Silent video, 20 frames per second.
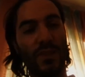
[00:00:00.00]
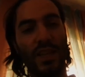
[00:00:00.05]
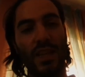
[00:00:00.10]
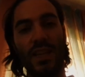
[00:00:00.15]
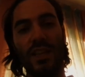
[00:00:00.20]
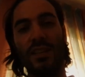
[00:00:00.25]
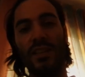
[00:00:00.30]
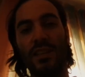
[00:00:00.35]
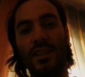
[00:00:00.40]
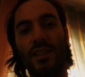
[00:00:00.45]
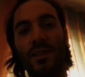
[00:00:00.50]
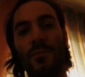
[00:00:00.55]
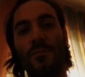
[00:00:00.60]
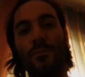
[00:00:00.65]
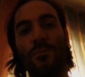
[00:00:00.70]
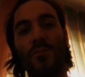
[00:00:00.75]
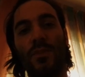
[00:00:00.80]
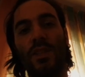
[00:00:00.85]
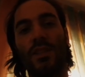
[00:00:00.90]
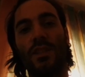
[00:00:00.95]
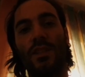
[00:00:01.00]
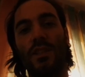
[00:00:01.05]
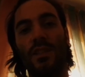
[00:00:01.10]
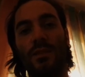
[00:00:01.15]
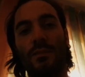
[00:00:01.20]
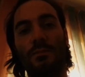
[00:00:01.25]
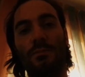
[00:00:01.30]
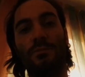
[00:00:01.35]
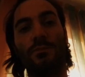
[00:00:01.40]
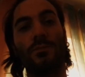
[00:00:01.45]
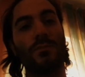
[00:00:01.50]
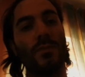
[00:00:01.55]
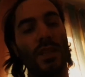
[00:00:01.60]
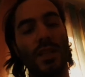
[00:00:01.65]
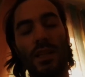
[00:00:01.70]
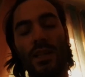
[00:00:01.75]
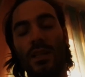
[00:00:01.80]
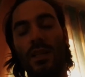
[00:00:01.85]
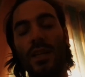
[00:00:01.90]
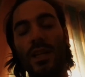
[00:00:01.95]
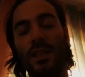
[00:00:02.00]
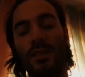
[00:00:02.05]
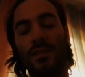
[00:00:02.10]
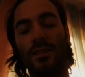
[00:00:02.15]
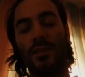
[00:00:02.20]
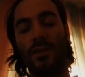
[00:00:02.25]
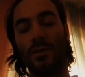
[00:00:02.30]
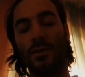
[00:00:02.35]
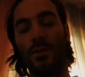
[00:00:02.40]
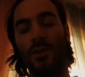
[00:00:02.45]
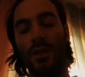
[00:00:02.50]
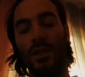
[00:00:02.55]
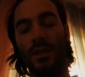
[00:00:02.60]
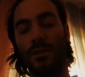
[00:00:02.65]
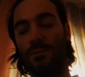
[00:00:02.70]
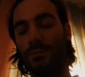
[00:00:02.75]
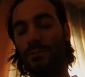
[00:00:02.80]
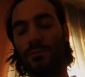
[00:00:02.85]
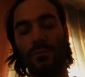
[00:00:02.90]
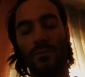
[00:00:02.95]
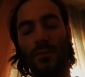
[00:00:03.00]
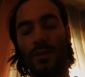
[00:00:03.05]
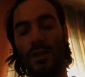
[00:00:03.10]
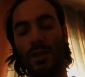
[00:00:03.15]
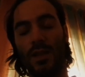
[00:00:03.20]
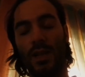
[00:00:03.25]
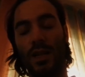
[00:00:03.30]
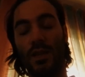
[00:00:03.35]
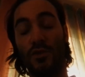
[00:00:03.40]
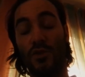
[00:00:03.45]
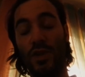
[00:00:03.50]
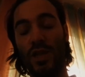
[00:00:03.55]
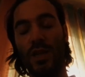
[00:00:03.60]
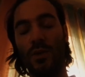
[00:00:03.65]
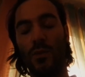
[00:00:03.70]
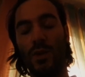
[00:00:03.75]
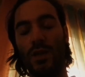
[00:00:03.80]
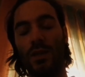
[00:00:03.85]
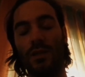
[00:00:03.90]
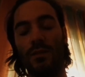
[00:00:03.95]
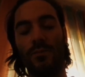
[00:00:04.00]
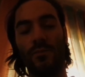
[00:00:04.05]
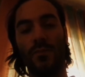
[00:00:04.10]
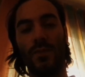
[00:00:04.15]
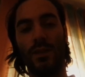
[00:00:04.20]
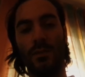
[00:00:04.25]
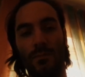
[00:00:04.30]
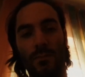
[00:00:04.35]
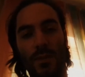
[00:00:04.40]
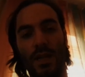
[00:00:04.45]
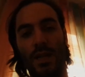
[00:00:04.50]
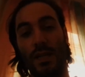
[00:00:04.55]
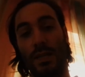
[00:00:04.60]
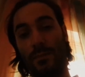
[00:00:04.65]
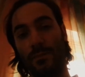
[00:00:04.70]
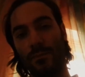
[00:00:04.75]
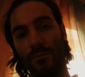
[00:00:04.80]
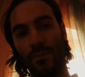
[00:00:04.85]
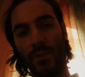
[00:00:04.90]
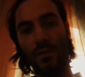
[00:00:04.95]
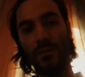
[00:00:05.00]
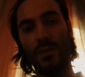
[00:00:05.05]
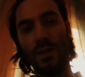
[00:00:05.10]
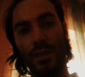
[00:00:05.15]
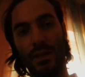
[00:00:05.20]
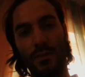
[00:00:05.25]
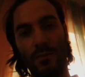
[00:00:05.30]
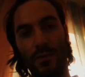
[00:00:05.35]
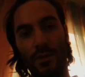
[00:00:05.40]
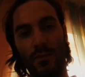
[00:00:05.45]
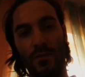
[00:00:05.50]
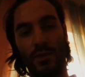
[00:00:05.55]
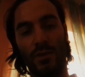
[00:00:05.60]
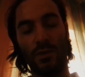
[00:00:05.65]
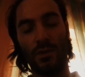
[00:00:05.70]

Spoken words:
And a great song, a jewel in my view of the